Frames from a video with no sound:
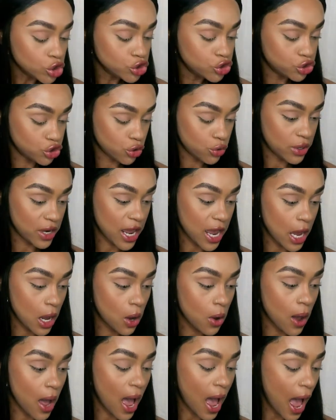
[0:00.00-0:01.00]
So
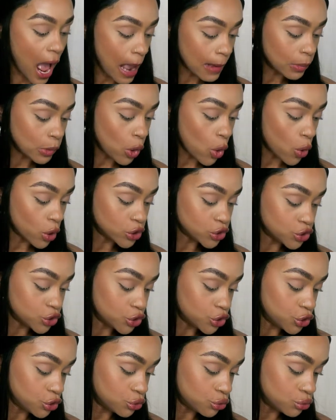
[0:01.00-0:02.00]
now I'm going
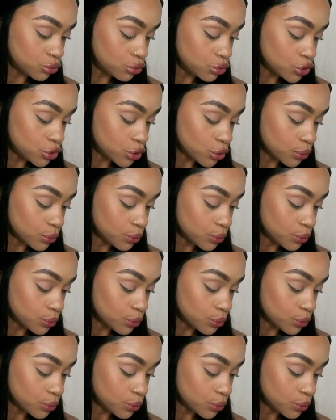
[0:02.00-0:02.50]
to use,